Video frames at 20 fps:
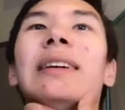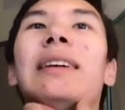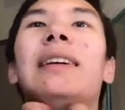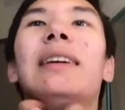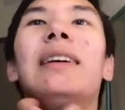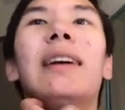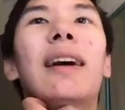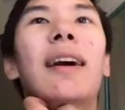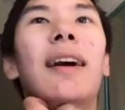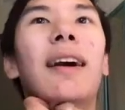
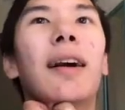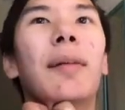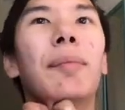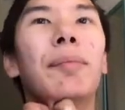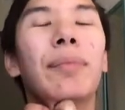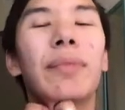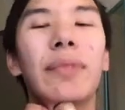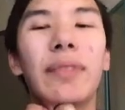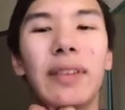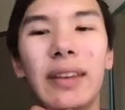
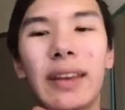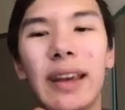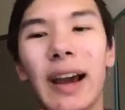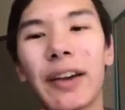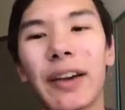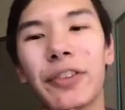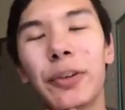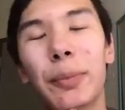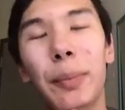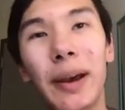Yeah,
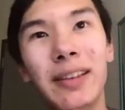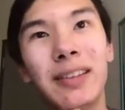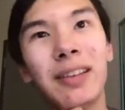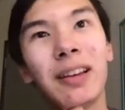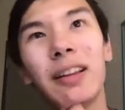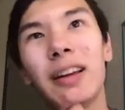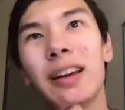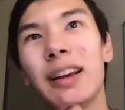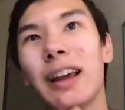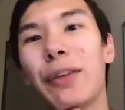so
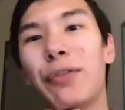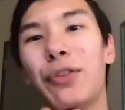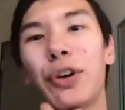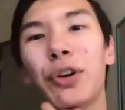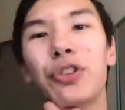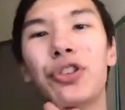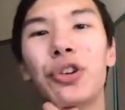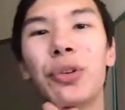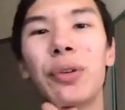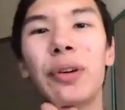basically if
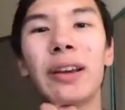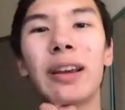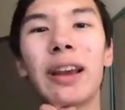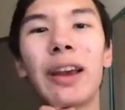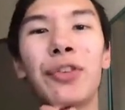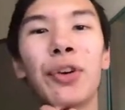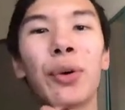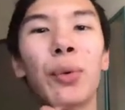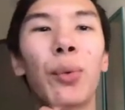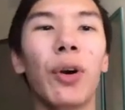
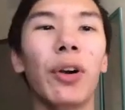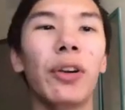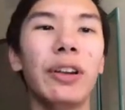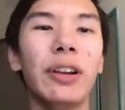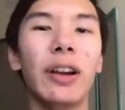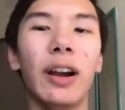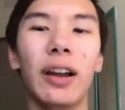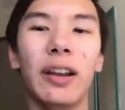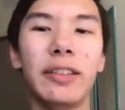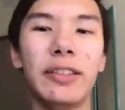you're working
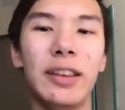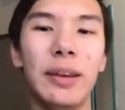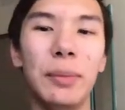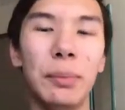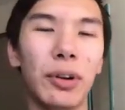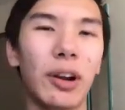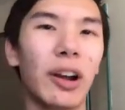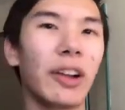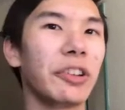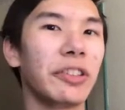on a team
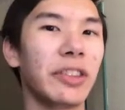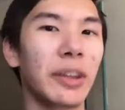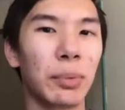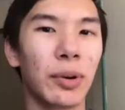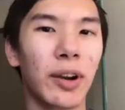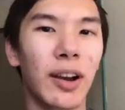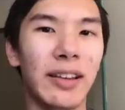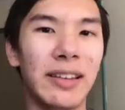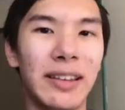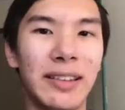project, the
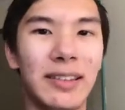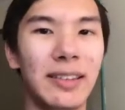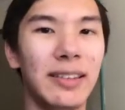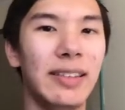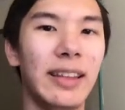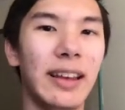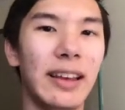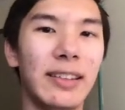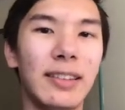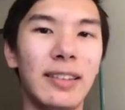process is
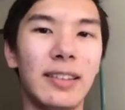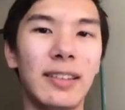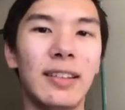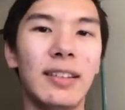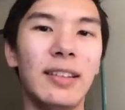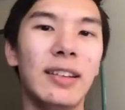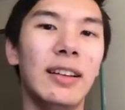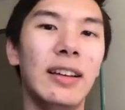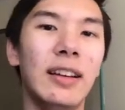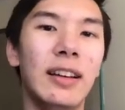this.
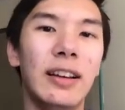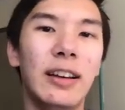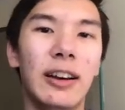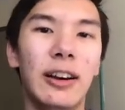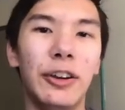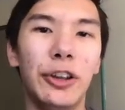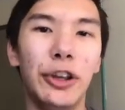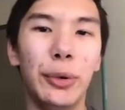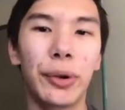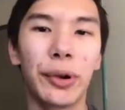
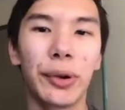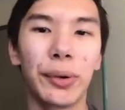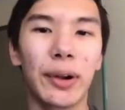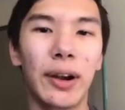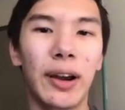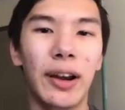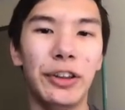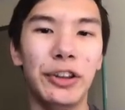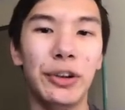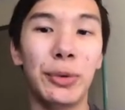You want
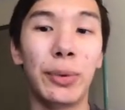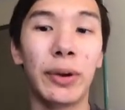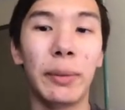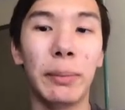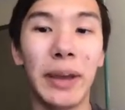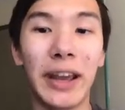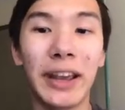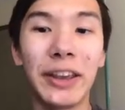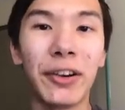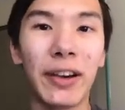to
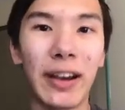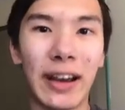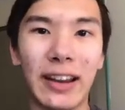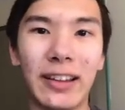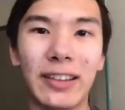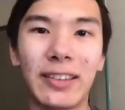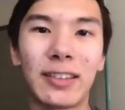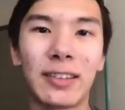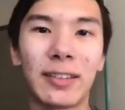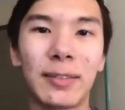make your
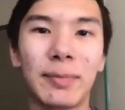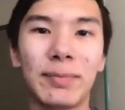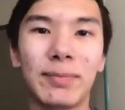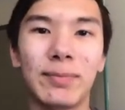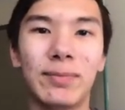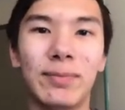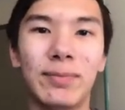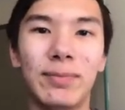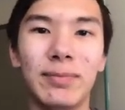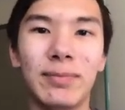edits.
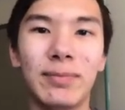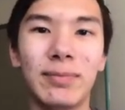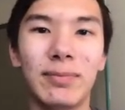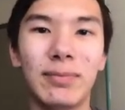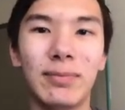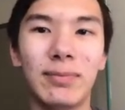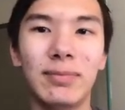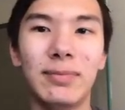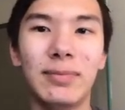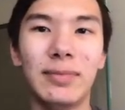
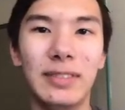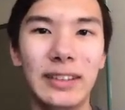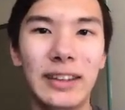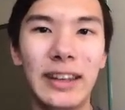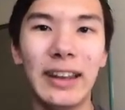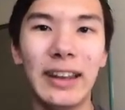Git